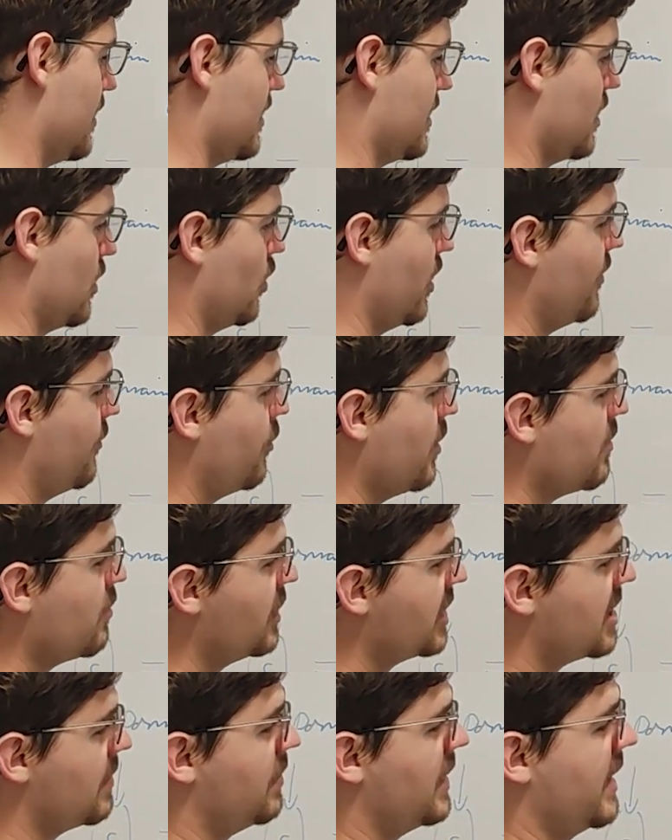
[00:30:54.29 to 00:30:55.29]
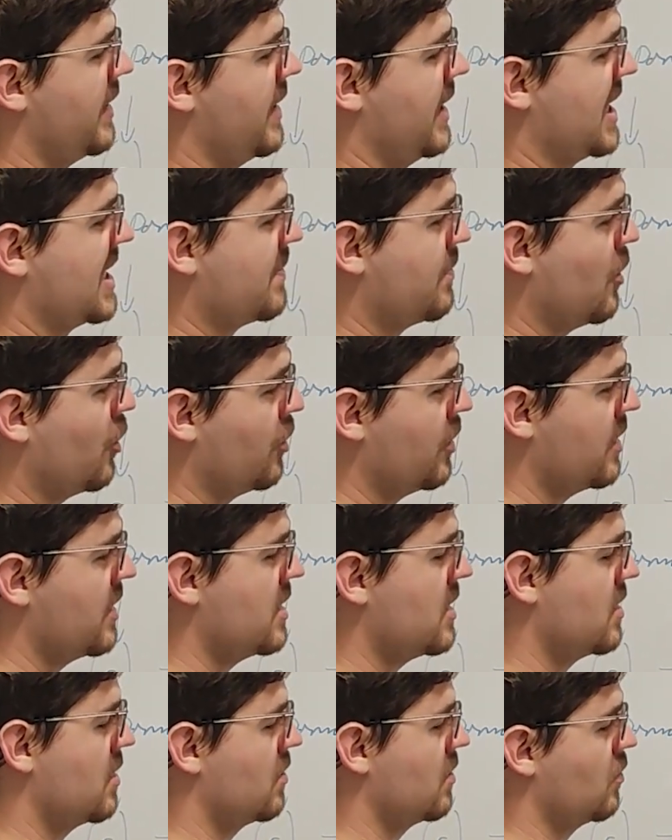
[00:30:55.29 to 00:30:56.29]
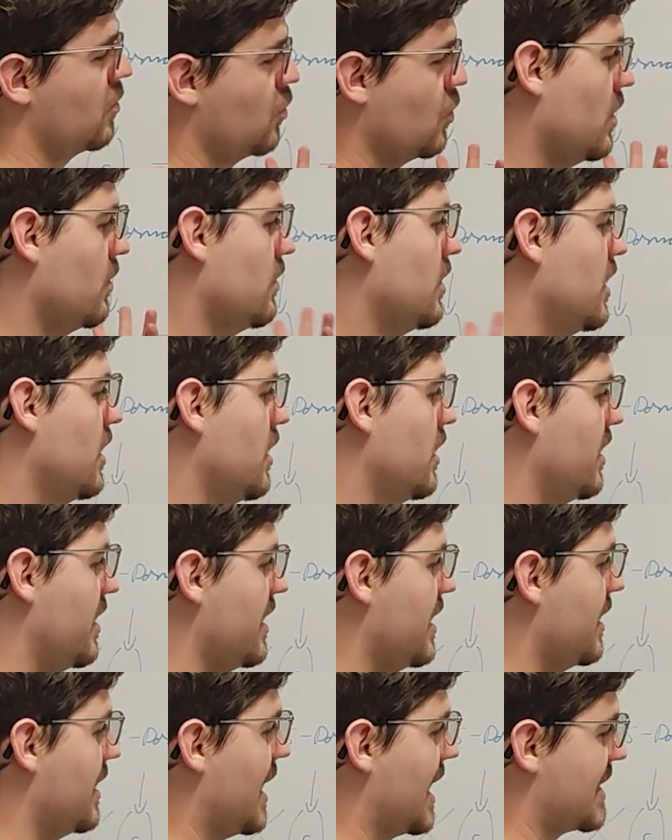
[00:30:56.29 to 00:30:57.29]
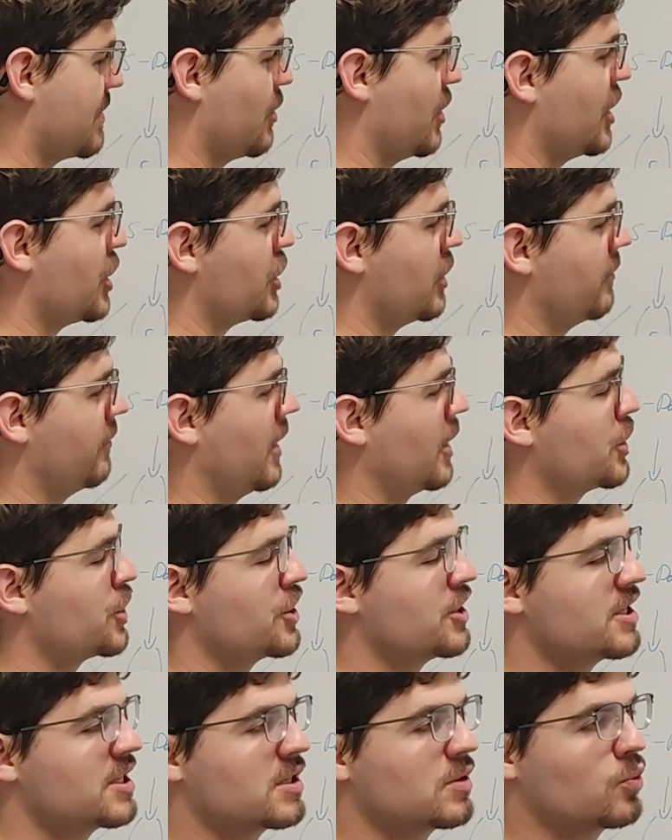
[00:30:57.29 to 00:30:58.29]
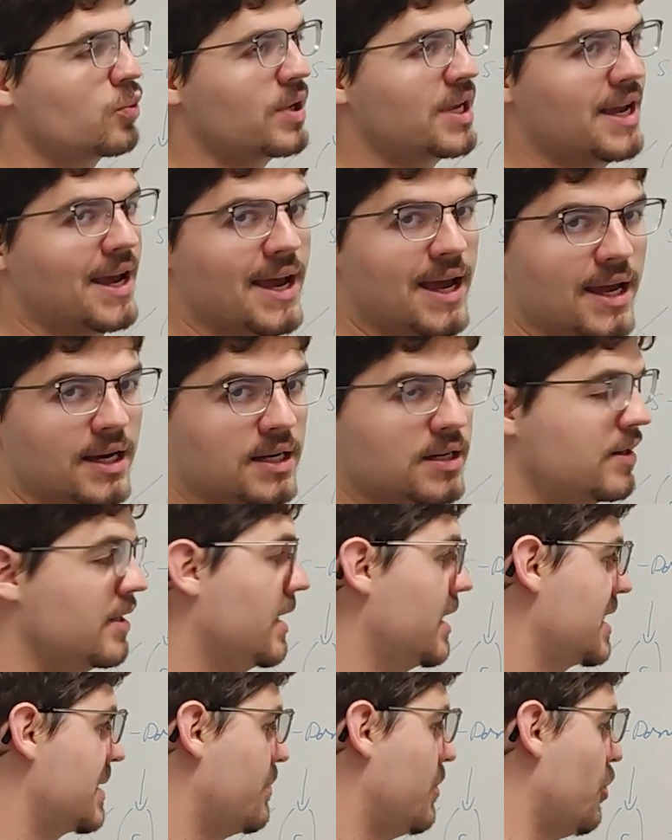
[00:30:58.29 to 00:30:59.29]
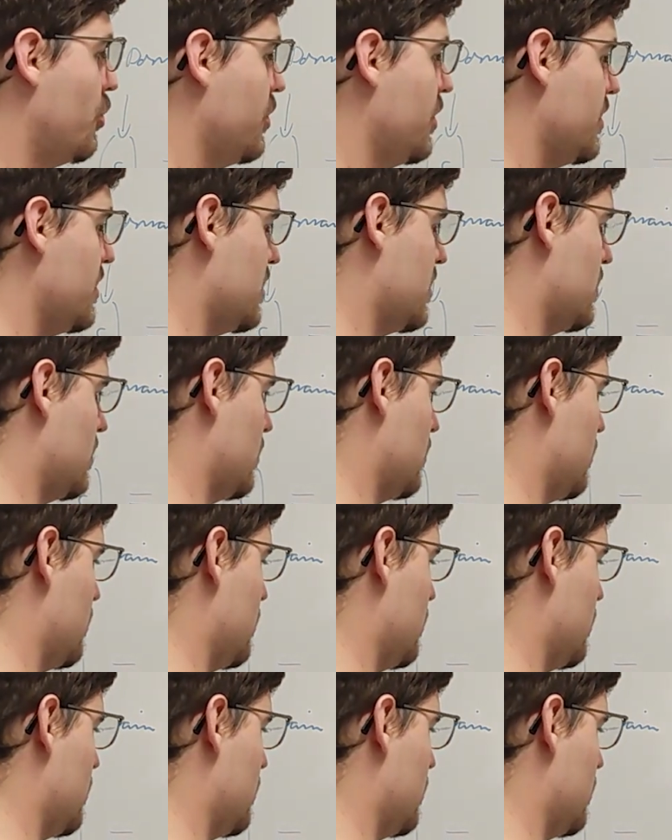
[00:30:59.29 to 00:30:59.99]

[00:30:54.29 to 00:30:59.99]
So if we multiply the exponents, well, the exponential functions, we add the exponents.